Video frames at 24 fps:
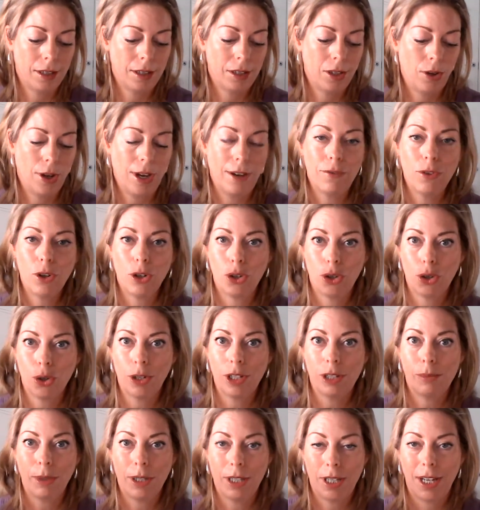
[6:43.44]
have no
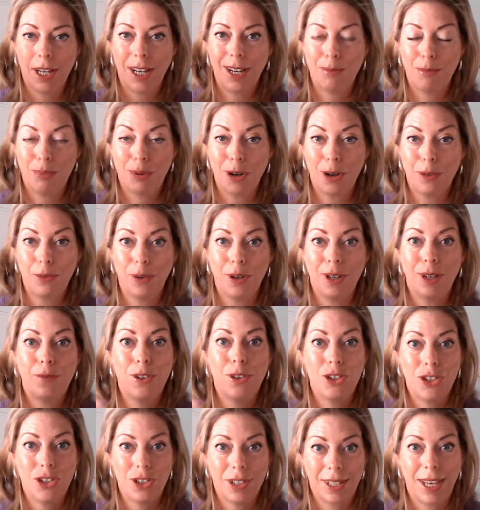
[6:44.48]
choice but to hit profit if
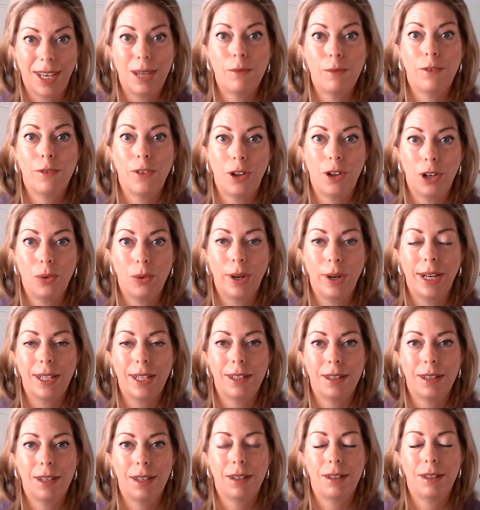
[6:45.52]
you just keep
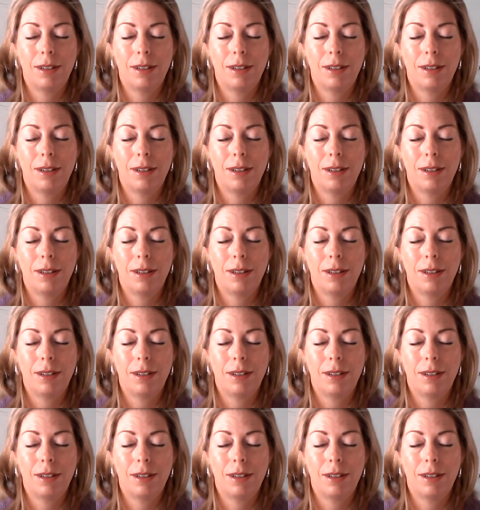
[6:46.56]
following